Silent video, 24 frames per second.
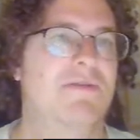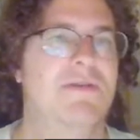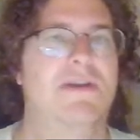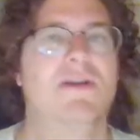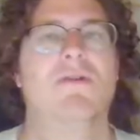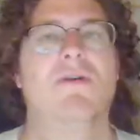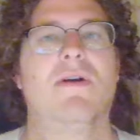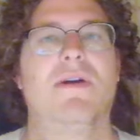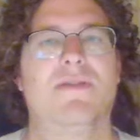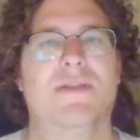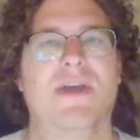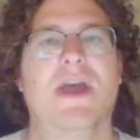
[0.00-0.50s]

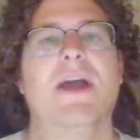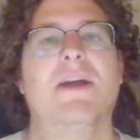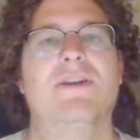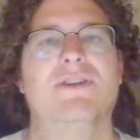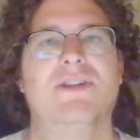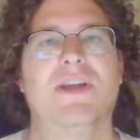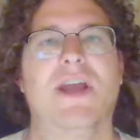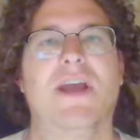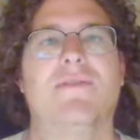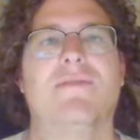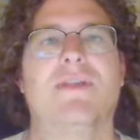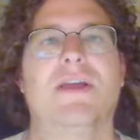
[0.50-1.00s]
They
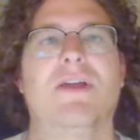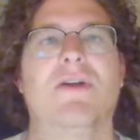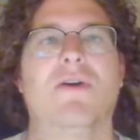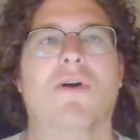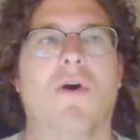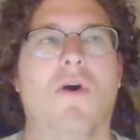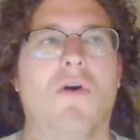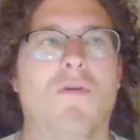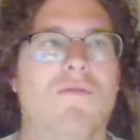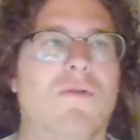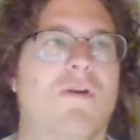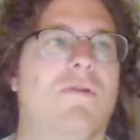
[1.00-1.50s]
actually have like
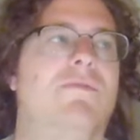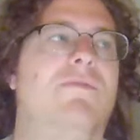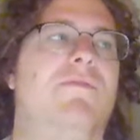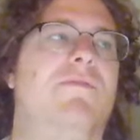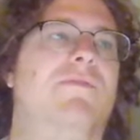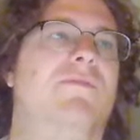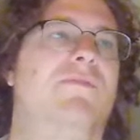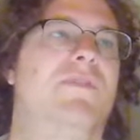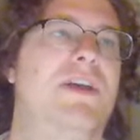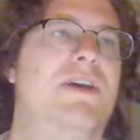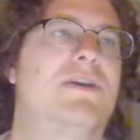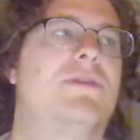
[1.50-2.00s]

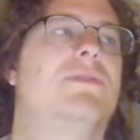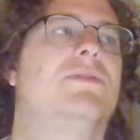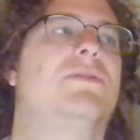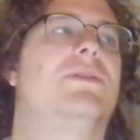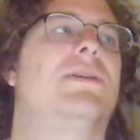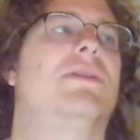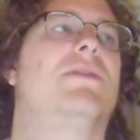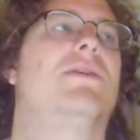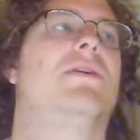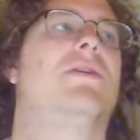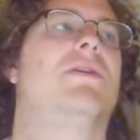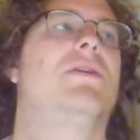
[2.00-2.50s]
overfilled
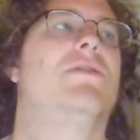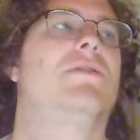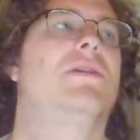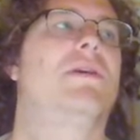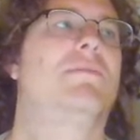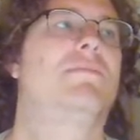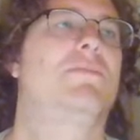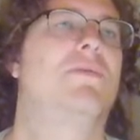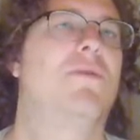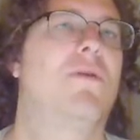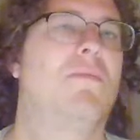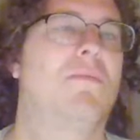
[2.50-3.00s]
their
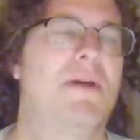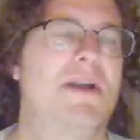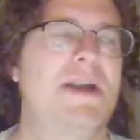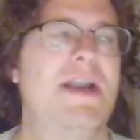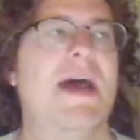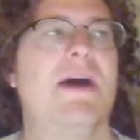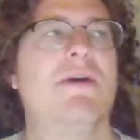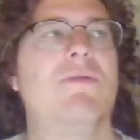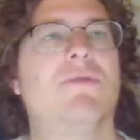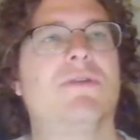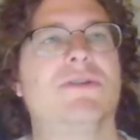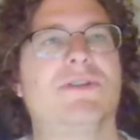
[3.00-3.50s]
unit pool. But
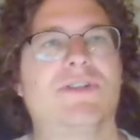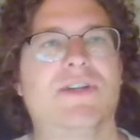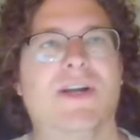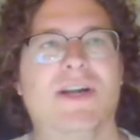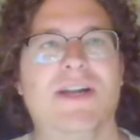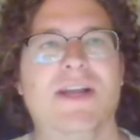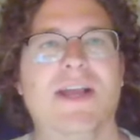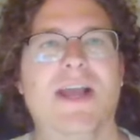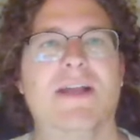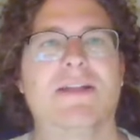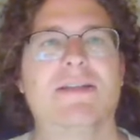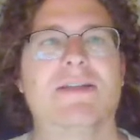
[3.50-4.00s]
now we're
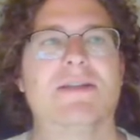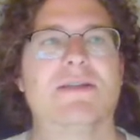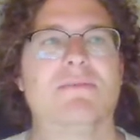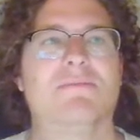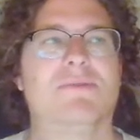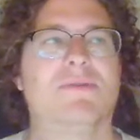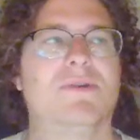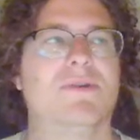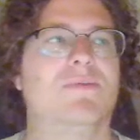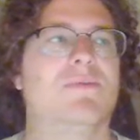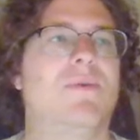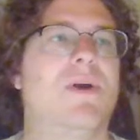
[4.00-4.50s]
starting to get to the
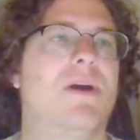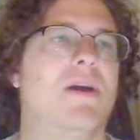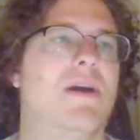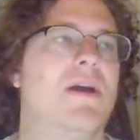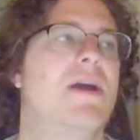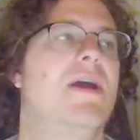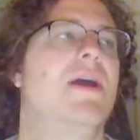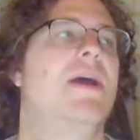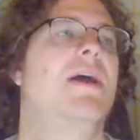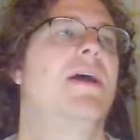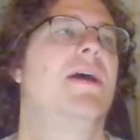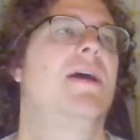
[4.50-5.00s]
point where
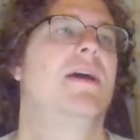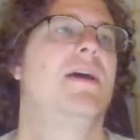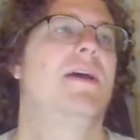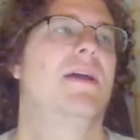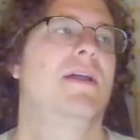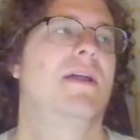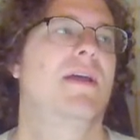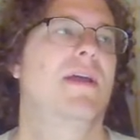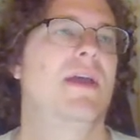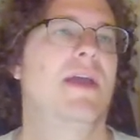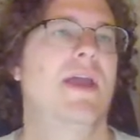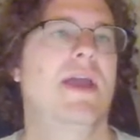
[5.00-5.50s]

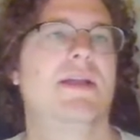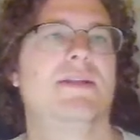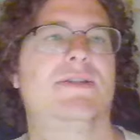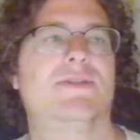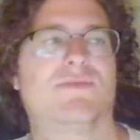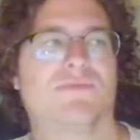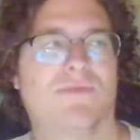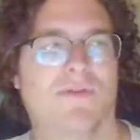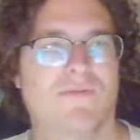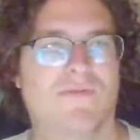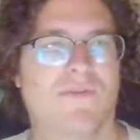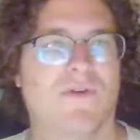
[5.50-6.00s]

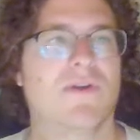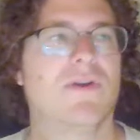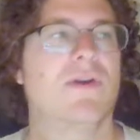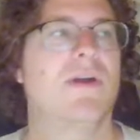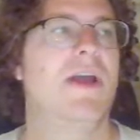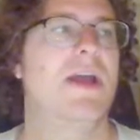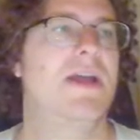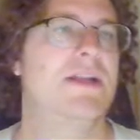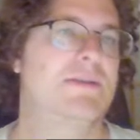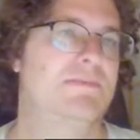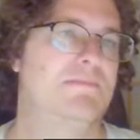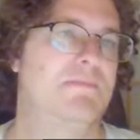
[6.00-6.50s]
it's
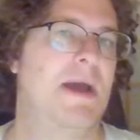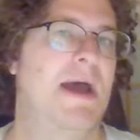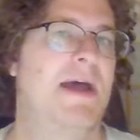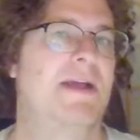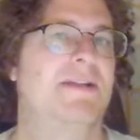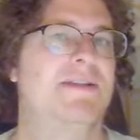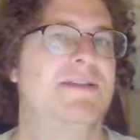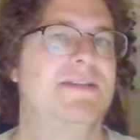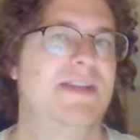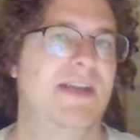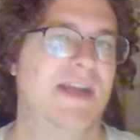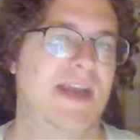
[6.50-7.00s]

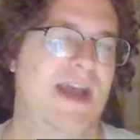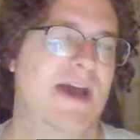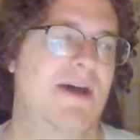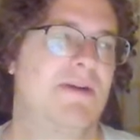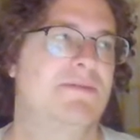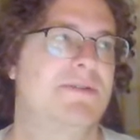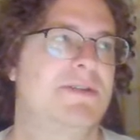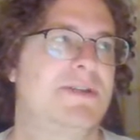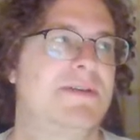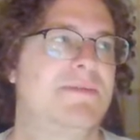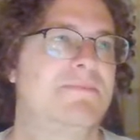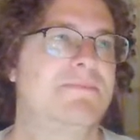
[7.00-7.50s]
balancing
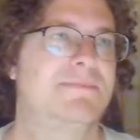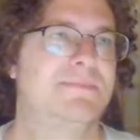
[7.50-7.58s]
out.